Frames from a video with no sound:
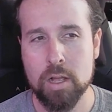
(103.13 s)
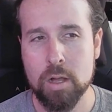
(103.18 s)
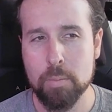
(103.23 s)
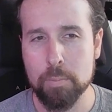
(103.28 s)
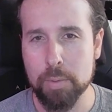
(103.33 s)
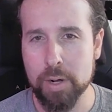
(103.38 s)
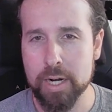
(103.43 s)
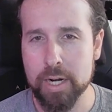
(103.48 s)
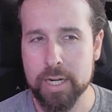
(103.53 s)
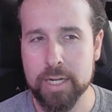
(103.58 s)

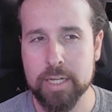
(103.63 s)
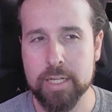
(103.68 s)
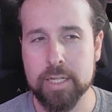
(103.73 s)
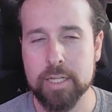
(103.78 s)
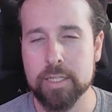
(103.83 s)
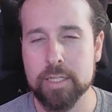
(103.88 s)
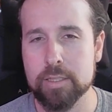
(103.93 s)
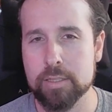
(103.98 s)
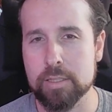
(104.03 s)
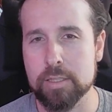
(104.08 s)
but it
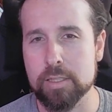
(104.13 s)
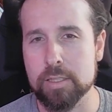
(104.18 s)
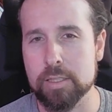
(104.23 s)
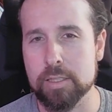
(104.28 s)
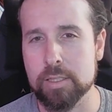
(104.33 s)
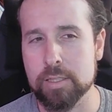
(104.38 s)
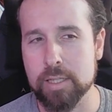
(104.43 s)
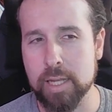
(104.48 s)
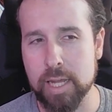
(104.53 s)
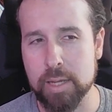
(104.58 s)
is
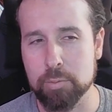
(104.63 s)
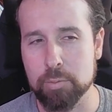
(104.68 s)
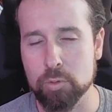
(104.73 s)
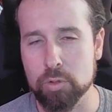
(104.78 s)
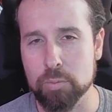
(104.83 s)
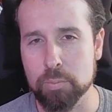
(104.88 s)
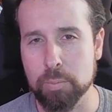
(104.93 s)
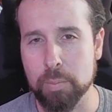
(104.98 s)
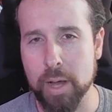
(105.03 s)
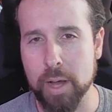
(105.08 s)

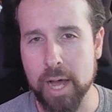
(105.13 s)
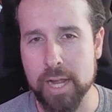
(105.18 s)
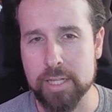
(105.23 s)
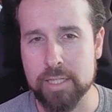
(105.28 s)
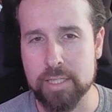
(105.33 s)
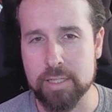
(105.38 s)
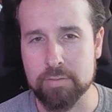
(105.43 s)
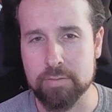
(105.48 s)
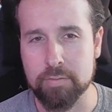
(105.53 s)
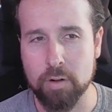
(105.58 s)
disabled by
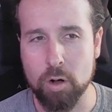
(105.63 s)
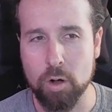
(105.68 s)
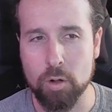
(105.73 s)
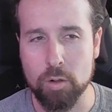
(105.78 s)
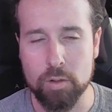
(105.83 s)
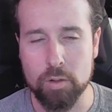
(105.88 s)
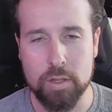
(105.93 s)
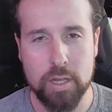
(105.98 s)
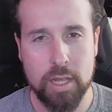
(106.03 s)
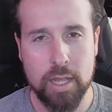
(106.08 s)

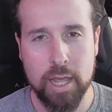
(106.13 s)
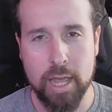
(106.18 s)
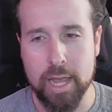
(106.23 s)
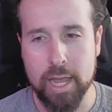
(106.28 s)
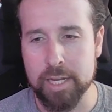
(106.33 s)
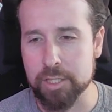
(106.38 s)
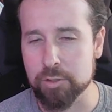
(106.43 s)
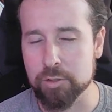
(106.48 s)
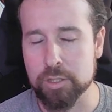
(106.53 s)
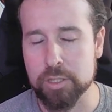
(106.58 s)
default,
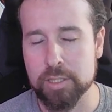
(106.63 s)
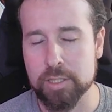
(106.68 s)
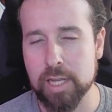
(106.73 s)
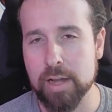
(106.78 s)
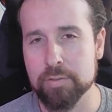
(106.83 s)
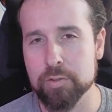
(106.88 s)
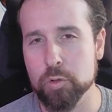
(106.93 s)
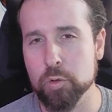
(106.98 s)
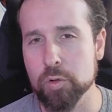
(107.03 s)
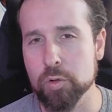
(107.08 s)
and you just
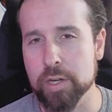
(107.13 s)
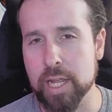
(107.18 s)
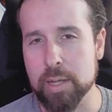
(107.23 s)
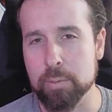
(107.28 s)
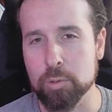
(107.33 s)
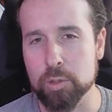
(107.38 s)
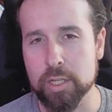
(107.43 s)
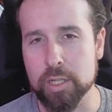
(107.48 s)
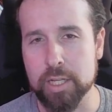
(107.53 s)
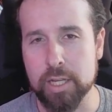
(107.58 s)
have to
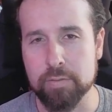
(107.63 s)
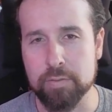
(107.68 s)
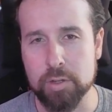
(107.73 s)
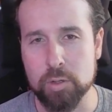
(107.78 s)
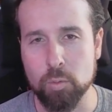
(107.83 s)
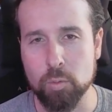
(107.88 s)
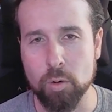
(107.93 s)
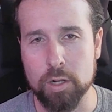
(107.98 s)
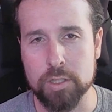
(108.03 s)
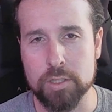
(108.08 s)
enable it if
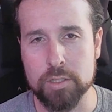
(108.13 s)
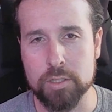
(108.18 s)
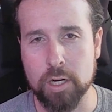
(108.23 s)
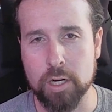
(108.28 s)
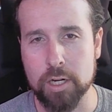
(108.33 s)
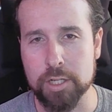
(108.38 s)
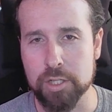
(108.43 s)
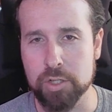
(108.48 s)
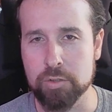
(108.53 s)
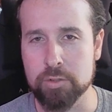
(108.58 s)
you want to
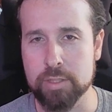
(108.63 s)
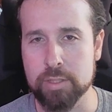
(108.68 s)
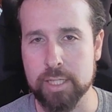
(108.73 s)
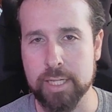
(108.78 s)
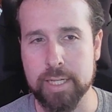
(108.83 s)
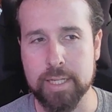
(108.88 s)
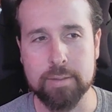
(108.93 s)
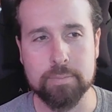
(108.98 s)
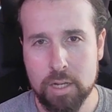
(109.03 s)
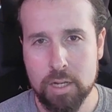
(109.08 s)
start using
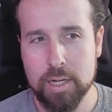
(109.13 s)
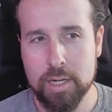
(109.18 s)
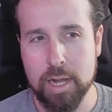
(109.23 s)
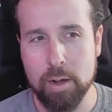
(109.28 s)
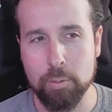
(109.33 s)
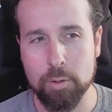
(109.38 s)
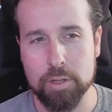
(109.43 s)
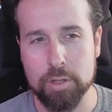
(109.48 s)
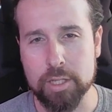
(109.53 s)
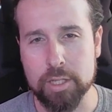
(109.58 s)
it.
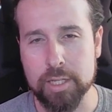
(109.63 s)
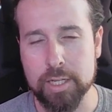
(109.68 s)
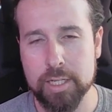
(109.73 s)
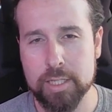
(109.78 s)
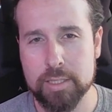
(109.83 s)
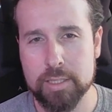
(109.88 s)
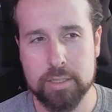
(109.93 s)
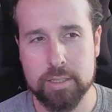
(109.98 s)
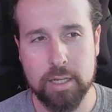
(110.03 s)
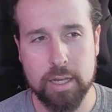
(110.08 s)
Now on
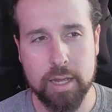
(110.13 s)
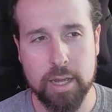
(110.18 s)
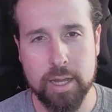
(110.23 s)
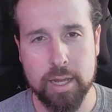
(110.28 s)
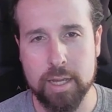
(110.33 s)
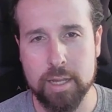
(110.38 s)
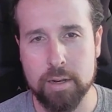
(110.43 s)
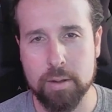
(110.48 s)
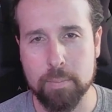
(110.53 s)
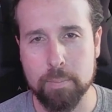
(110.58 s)
Linux
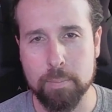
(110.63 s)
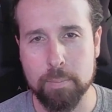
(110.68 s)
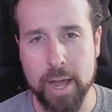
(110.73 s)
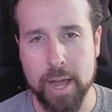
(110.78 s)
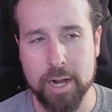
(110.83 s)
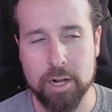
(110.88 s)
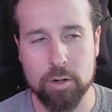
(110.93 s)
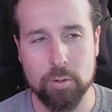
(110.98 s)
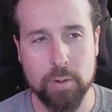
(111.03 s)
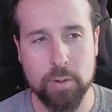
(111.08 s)
and
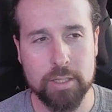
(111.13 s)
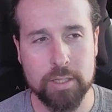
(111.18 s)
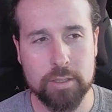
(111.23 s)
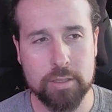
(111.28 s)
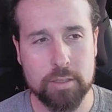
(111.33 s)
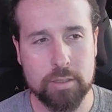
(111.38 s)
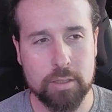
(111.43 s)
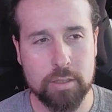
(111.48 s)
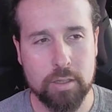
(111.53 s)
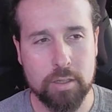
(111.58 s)

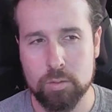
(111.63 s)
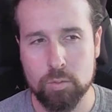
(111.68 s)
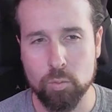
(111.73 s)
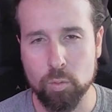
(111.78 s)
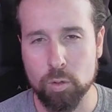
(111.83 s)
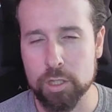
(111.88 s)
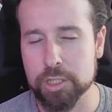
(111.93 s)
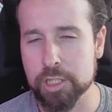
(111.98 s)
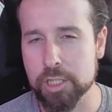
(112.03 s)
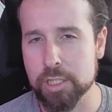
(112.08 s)
macOS,
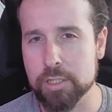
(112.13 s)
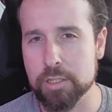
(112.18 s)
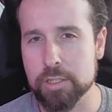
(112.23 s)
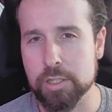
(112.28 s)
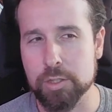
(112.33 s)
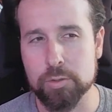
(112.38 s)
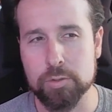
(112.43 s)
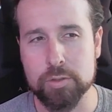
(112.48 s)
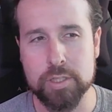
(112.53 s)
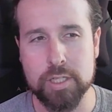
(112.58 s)
we're just
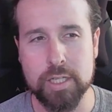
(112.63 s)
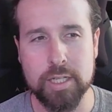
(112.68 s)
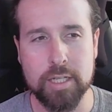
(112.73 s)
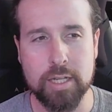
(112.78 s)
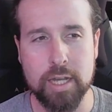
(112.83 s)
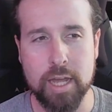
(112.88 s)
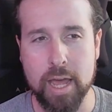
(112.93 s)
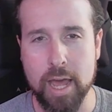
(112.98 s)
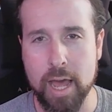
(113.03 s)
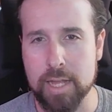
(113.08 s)

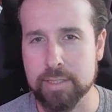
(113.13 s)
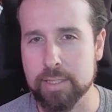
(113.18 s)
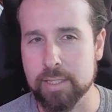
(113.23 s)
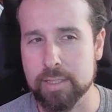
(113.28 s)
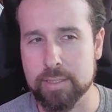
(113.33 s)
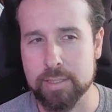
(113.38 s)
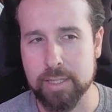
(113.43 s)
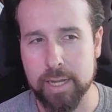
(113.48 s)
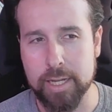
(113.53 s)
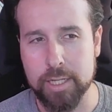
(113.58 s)
using
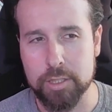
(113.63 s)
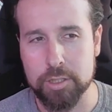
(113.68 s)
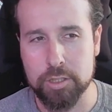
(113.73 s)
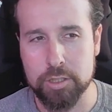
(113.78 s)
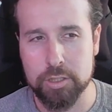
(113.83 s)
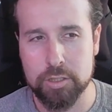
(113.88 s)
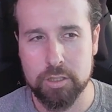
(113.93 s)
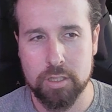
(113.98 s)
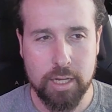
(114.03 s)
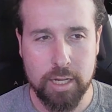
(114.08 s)

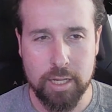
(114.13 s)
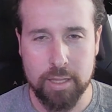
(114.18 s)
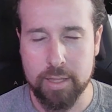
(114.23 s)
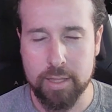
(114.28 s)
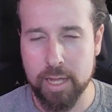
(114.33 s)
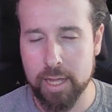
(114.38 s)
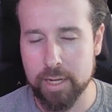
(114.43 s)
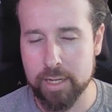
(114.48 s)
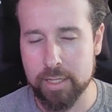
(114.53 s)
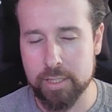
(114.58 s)
SSH, and
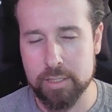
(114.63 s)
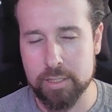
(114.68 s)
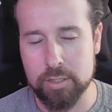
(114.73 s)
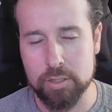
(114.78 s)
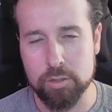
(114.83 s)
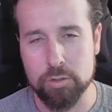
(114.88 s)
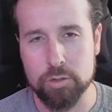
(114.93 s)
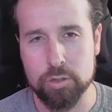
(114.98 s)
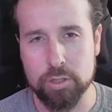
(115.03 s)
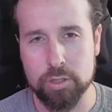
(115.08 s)
that is
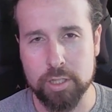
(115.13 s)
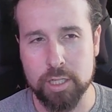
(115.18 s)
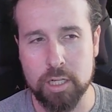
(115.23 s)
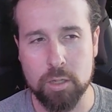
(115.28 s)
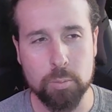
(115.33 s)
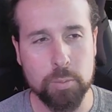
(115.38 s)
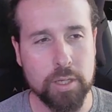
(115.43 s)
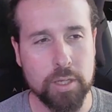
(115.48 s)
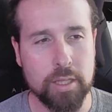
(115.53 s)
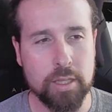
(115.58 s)
usually going to
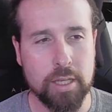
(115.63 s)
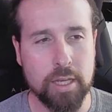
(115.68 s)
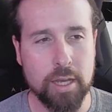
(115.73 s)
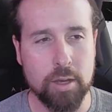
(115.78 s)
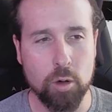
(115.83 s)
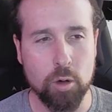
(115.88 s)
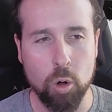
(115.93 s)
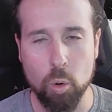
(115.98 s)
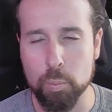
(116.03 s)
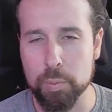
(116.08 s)
be the
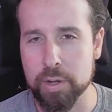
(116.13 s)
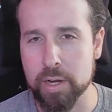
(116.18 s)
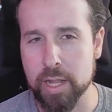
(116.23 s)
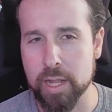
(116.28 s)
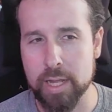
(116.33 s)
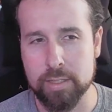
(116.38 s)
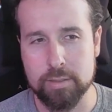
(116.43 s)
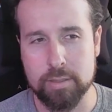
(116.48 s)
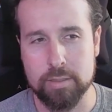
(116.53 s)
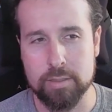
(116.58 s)
Open
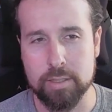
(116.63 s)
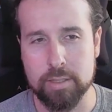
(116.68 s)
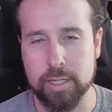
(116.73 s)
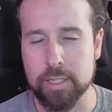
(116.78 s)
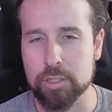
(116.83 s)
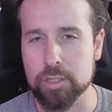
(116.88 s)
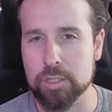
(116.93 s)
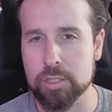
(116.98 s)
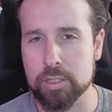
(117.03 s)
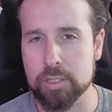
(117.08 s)

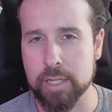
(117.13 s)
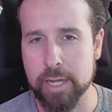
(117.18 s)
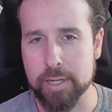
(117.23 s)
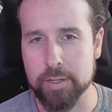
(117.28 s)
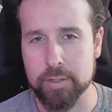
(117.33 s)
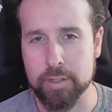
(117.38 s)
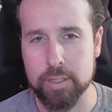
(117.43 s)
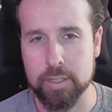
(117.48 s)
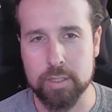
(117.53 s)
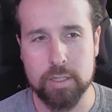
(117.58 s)
SSH
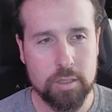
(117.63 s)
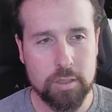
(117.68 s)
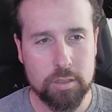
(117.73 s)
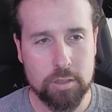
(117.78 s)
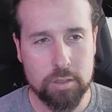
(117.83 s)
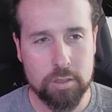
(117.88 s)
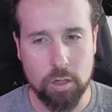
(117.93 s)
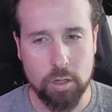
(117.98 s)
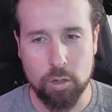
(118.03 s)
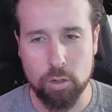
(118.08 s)
standard.
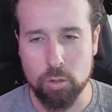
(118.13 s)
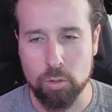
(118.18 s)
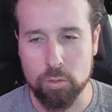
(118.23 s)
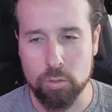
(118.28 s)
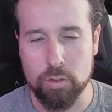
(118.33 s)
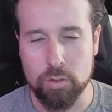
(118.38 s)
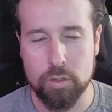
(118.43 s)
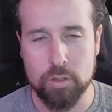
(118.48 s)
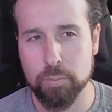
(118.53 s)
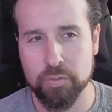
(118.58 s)
So
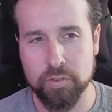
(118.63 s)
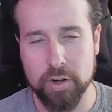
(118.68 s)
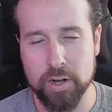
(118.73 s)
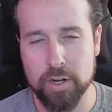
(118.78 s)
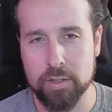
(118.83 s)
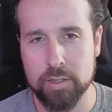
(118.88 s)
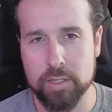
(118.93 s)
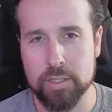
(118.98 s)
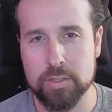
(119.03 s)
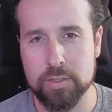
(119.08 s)

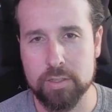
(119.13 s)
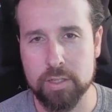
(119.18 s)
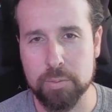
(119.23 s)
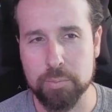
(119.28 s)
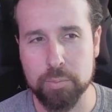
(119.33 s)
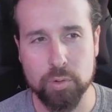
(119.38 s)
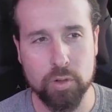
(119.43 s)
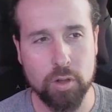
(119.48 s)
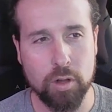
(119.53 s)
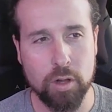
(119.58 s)
fairly
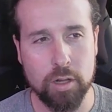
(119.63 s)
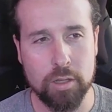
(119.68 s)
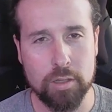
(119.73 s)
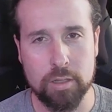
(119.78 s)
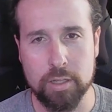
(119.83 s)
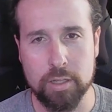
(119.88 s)
simple on